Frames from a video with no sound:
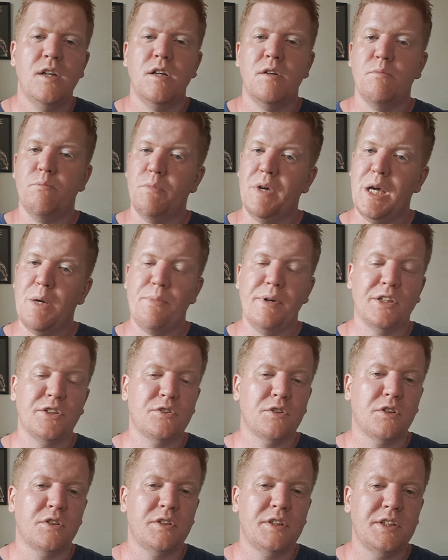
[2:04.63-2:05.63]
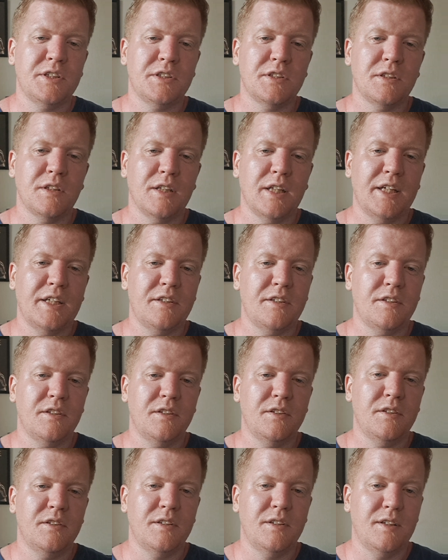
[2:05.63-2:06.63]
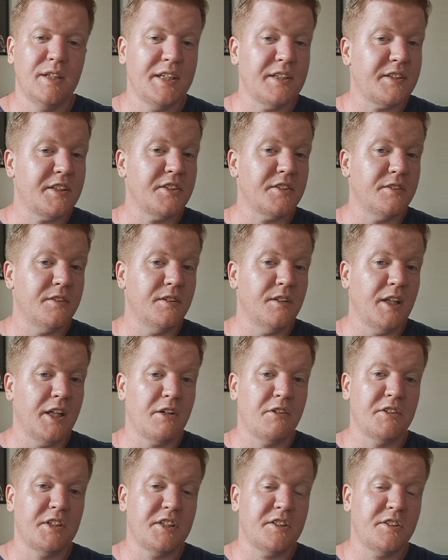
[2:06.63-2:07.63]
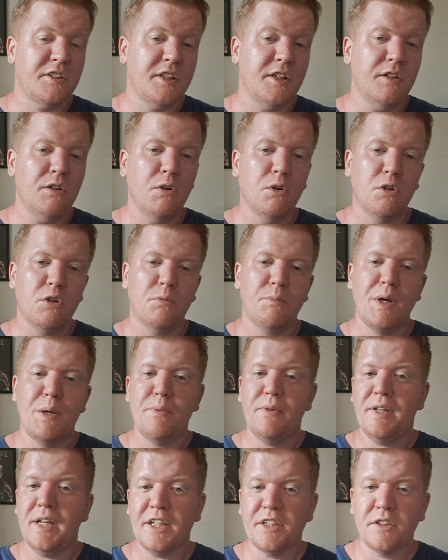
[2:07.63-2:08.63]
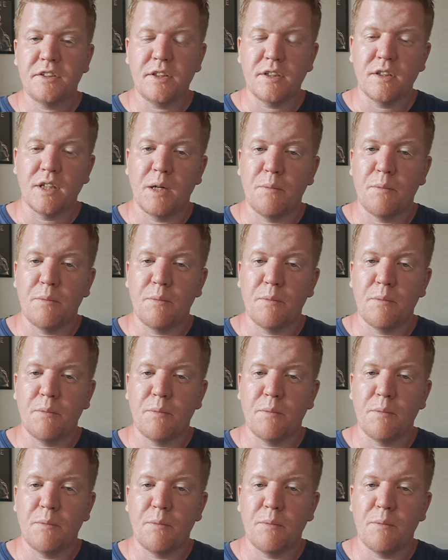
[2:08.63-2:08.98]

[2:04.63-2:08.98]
Maybe I'll start this later this year, or maybe next year.